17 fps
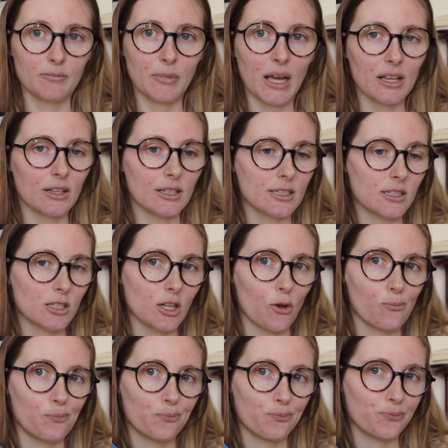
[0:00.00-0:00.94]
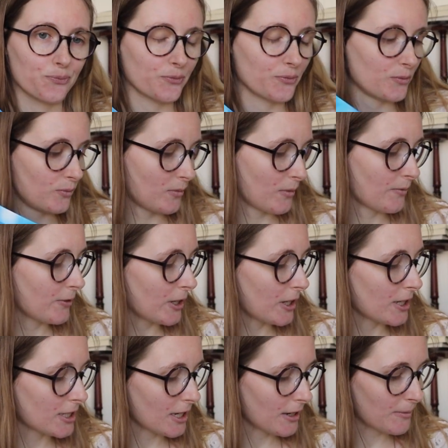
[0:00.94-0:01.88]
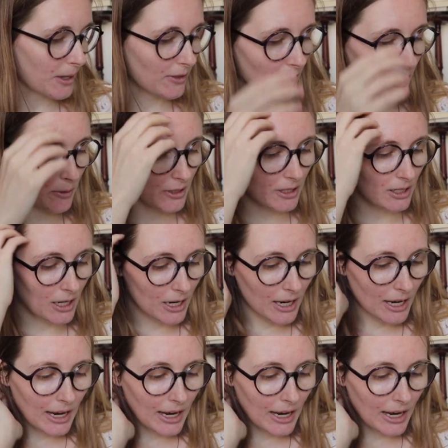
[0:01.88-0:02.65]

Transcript: backlists, so I'm very excited about that one.